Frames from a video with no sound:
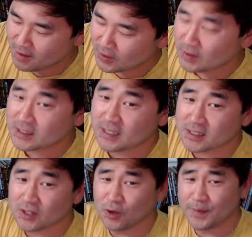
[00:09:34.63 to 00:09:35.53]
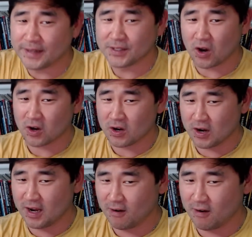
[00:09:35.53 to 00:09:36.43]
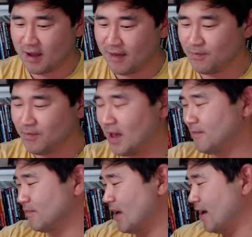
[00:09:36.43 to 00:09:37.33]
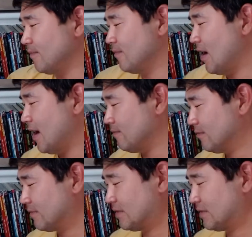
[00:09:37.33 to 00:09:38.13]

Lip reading: You can see it's a little bit darker here. I'm